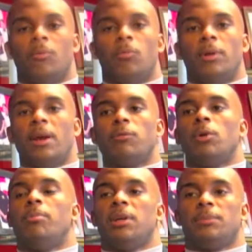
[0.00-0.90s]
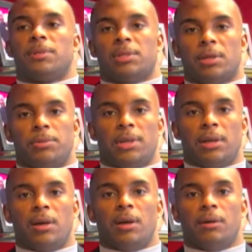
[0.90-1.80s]
Whenever we bring up the subject
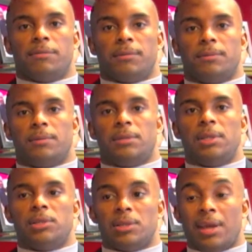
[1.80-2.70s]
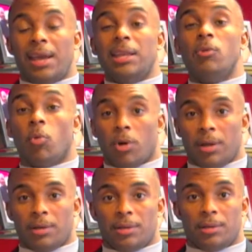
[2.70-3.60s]
of teaching
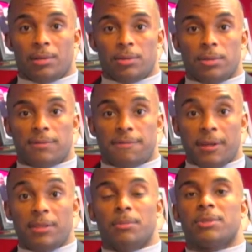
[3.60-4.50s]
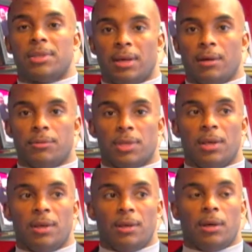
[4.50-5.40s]
anyone to defend themselves
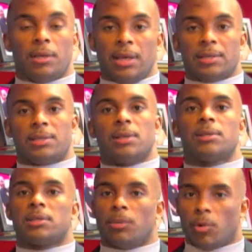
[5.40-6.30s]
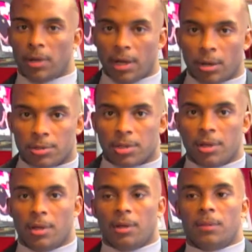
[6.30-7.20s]
against someone else,
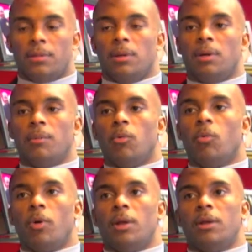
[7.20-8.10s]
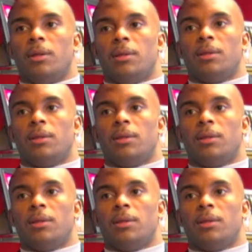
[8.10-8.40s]
the number one